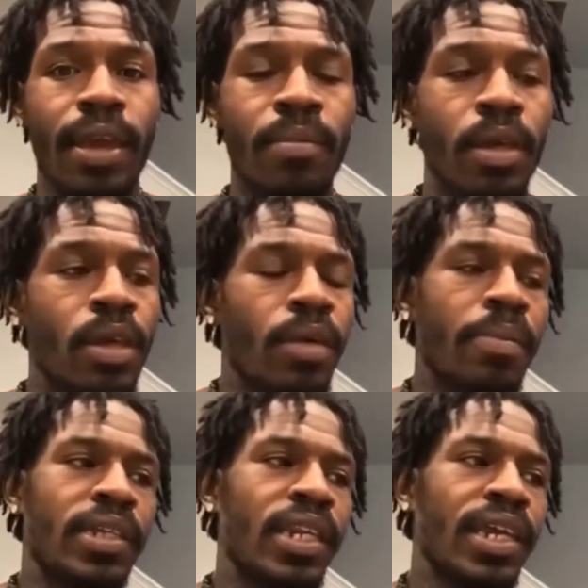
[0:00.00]
but then it
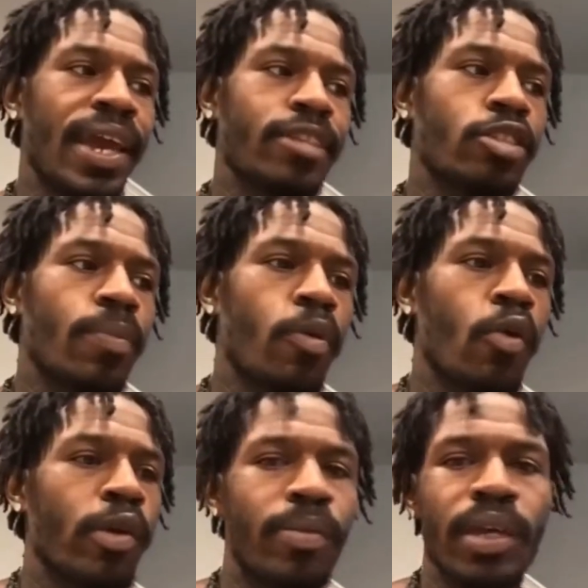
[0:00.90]
got to the point where it
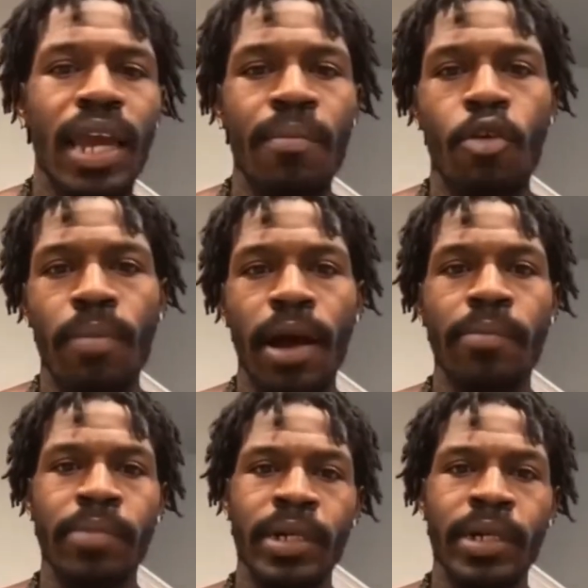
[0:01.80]
became more about money.